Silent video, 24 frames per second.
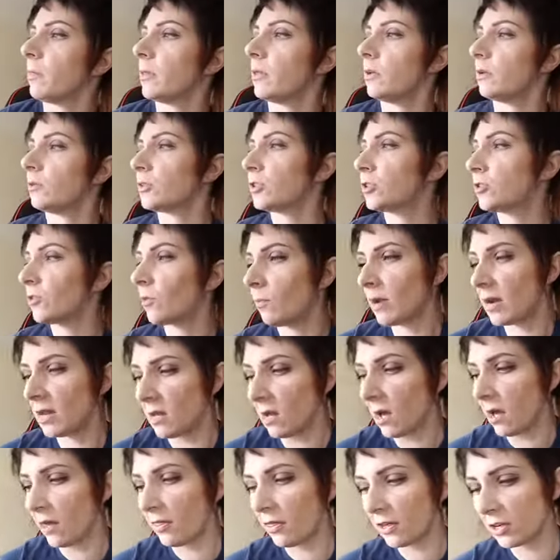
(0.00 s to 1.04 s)
you know, so many
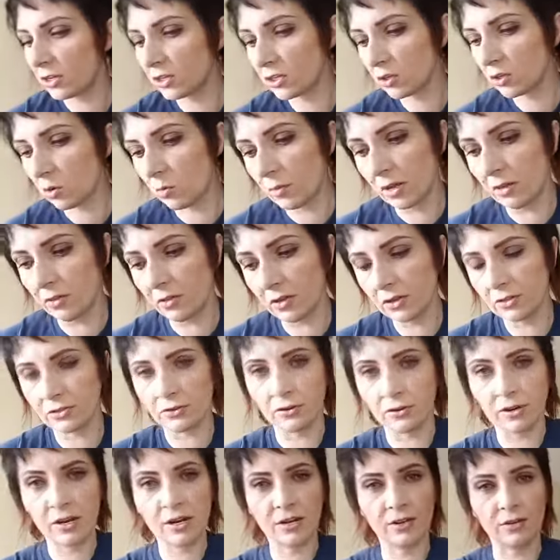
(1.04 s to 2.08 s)
things
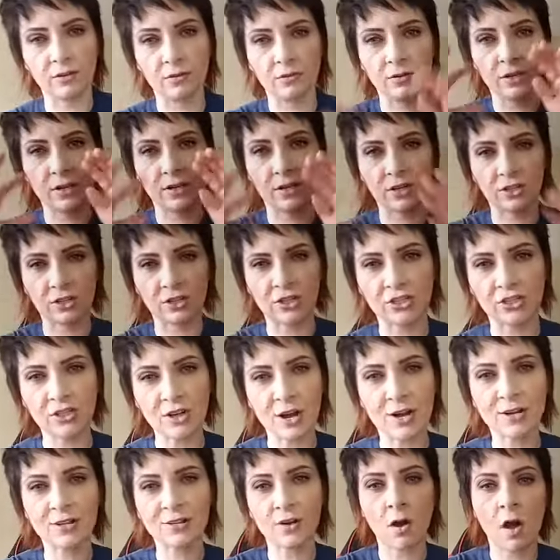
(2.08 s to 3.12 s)
are getting
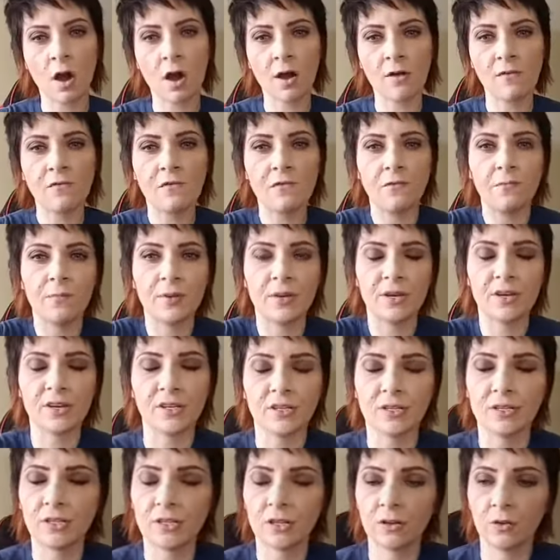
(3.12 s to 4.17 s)
shucked off
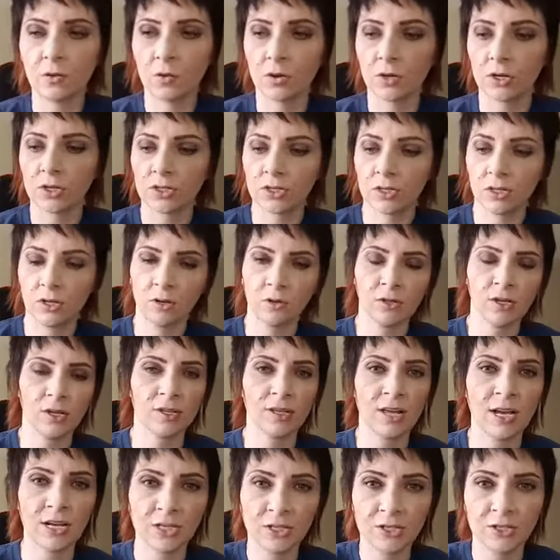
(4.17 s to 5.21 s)
because, of course, you know, the
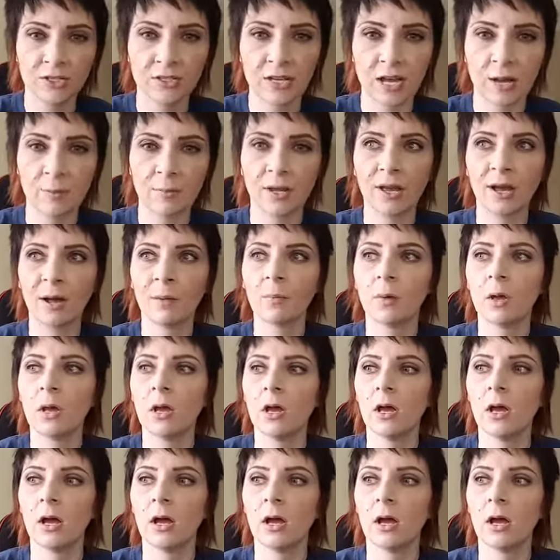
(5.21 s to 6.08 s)
election is coming up.